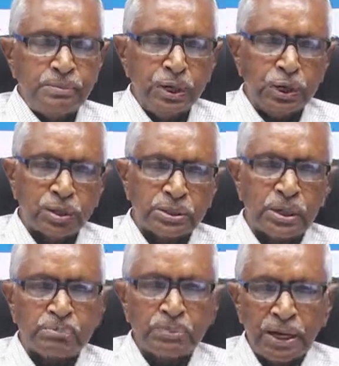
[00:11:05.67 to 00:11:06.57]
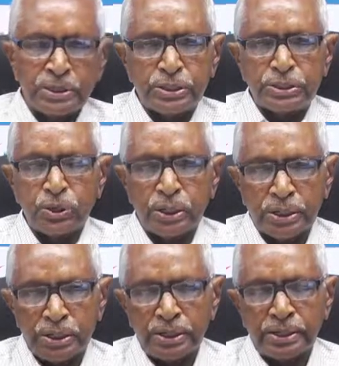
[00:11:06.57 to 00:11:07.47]
long-term dialysis or a
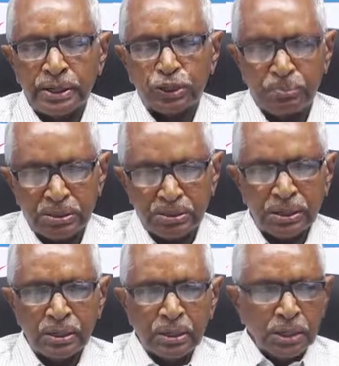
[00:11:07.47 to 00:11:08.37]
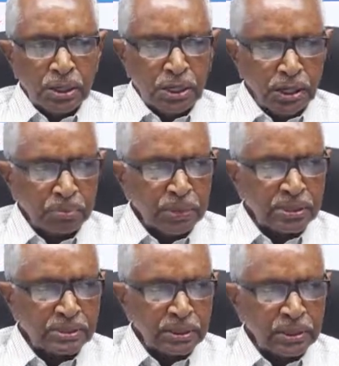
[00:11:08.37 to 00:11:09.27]
kidney transplant, uh,
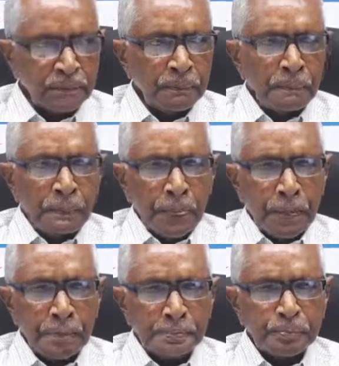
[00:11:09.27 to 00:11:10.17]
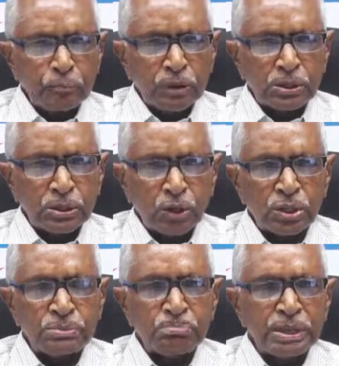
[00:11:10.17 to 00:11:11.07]
but uh, mm,
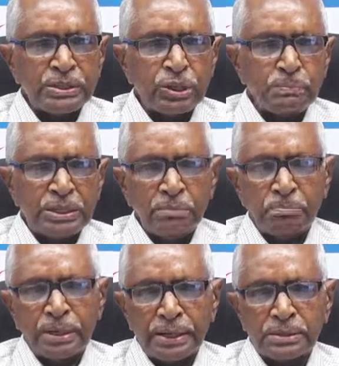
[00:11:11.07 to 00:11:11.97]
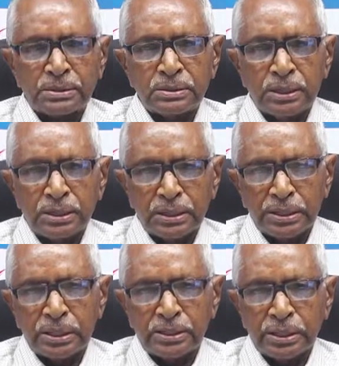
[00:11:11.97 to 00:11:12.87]
not many of them can uh,
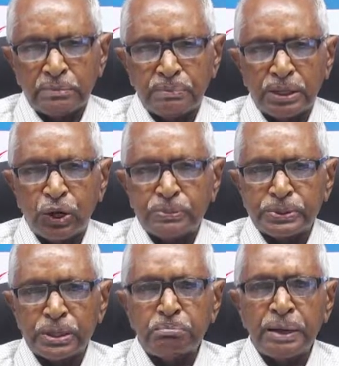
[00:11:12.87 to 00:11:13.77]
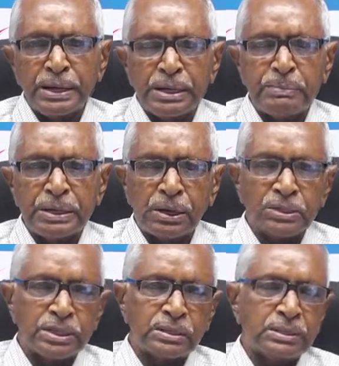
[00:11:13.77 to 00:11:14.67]
get the treatment option, mainly
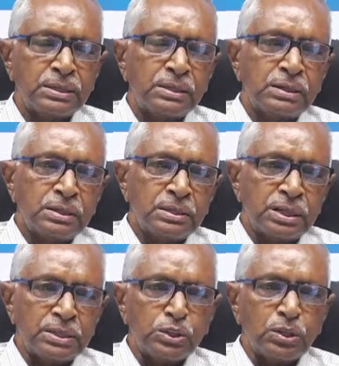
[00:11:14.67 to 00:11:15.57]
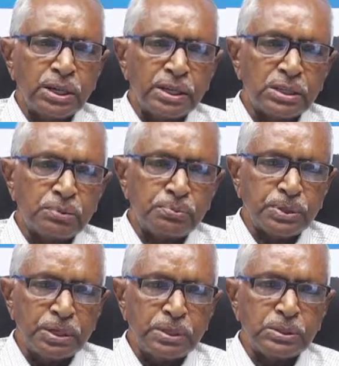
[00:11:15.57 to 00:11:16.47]
because that there is not enough
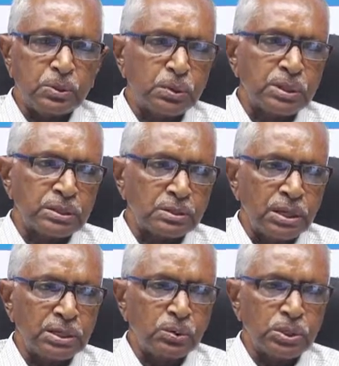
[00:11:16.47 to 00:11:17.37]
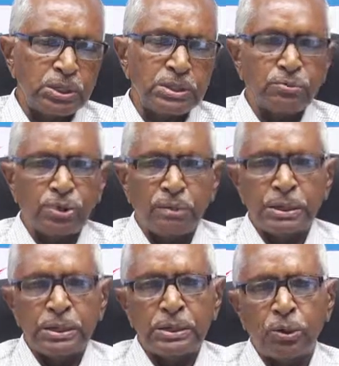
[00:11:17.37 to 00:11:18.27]
kidney donor either within the
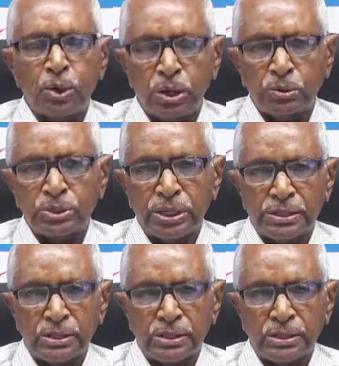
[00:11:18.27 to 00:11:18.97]
family or outside.